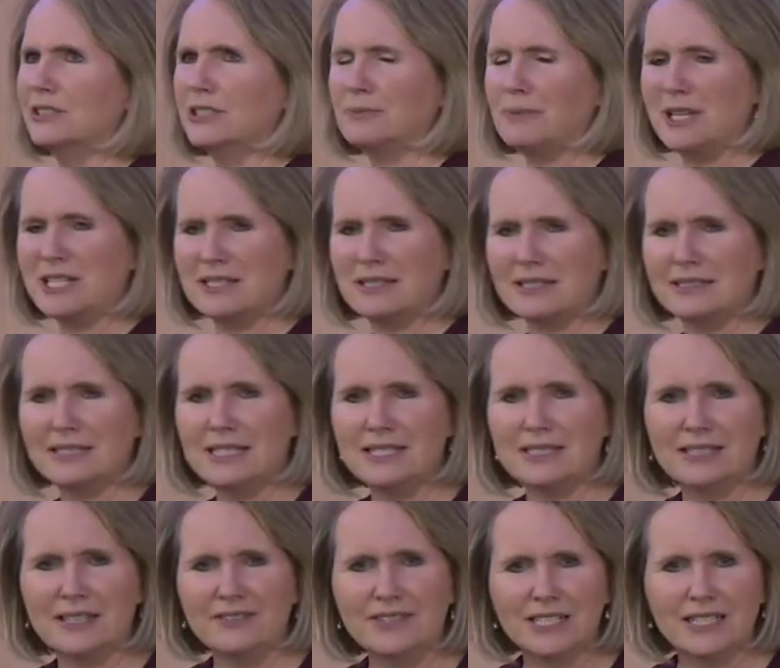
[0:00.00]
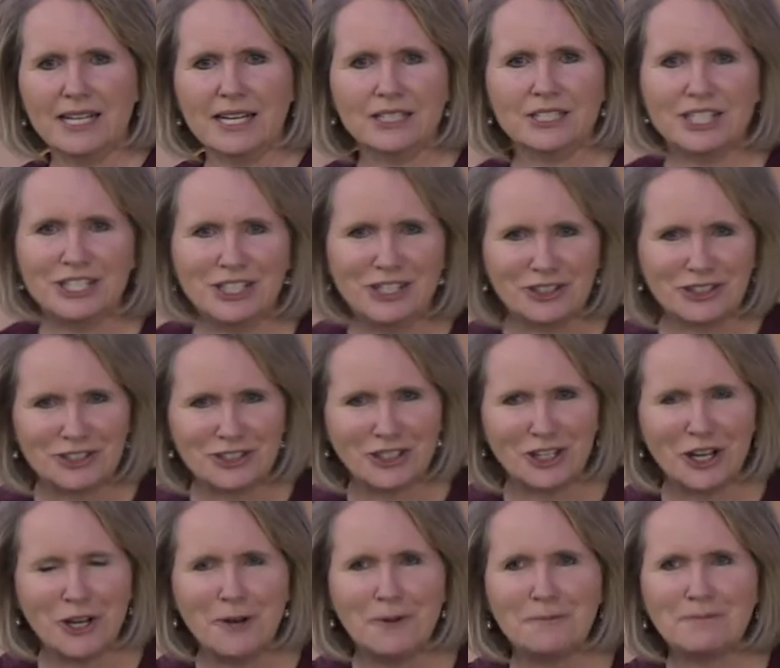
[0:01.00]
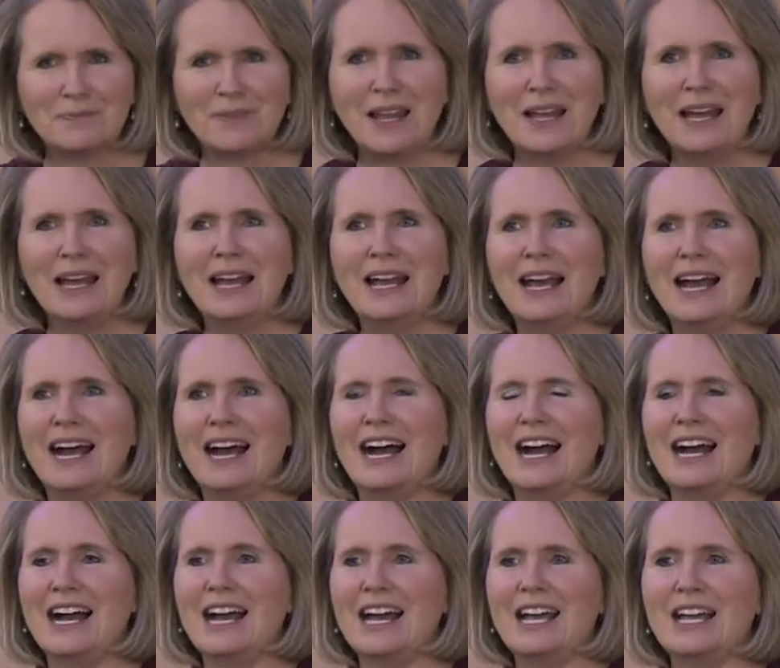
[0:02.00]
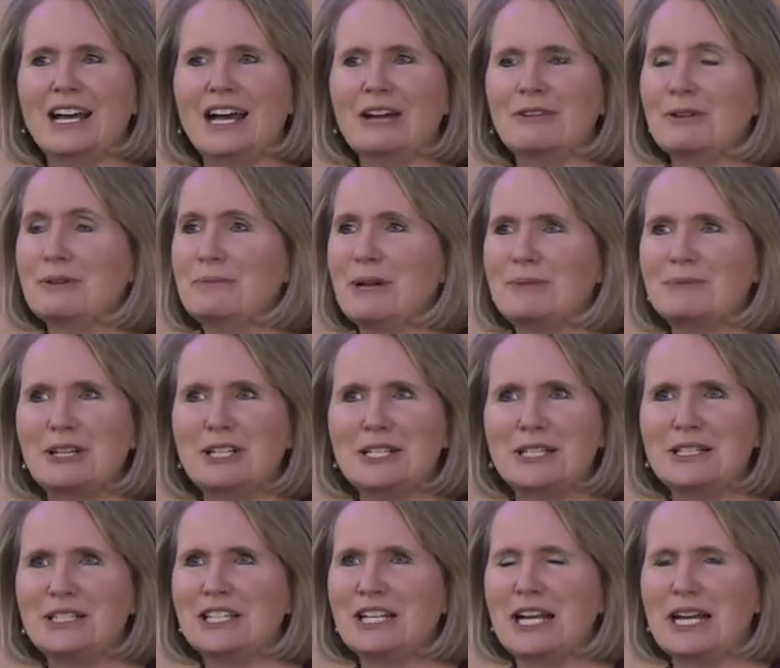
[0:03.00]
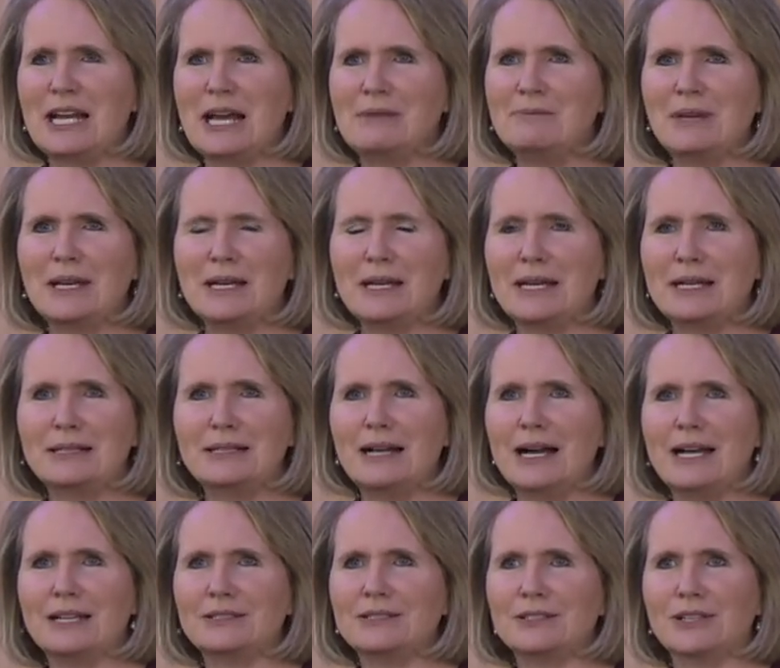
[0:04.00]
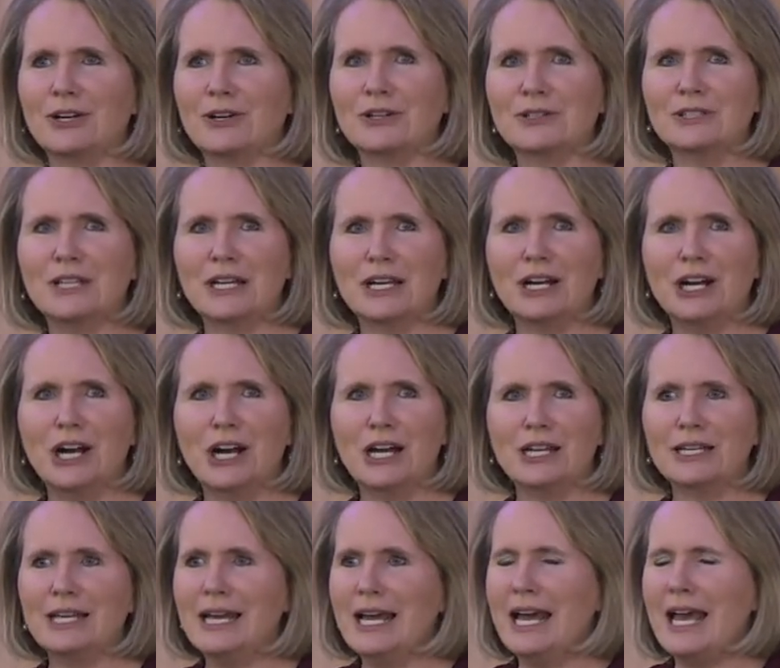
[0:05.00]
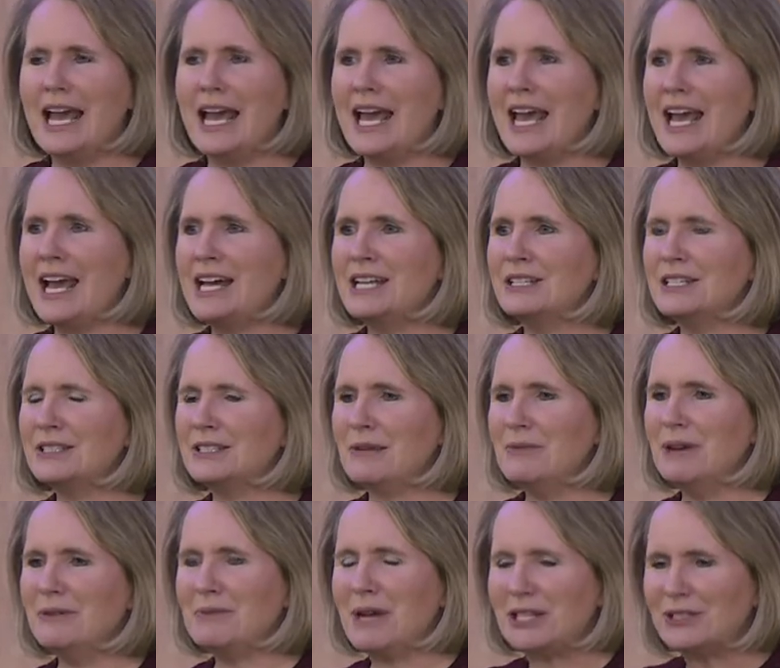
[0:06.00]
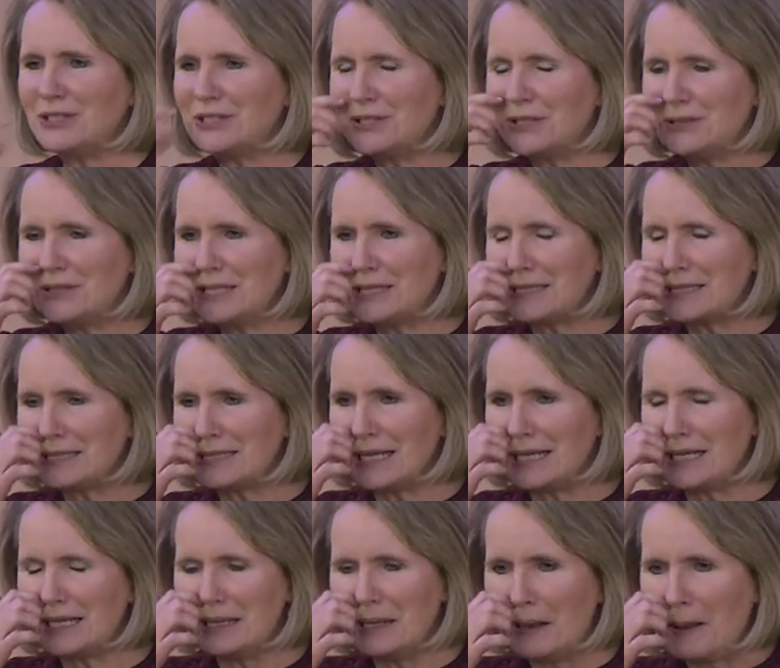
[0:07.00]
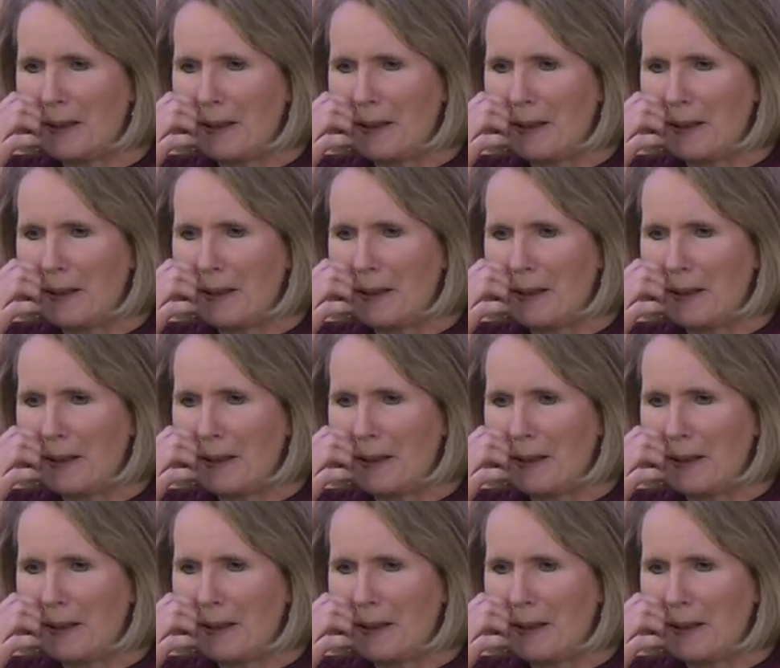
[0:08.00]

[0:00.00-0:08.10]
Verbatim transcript: it's been 16, 17, 18 years ago, I, I remember teaching an MBA class early on, and some of my students said,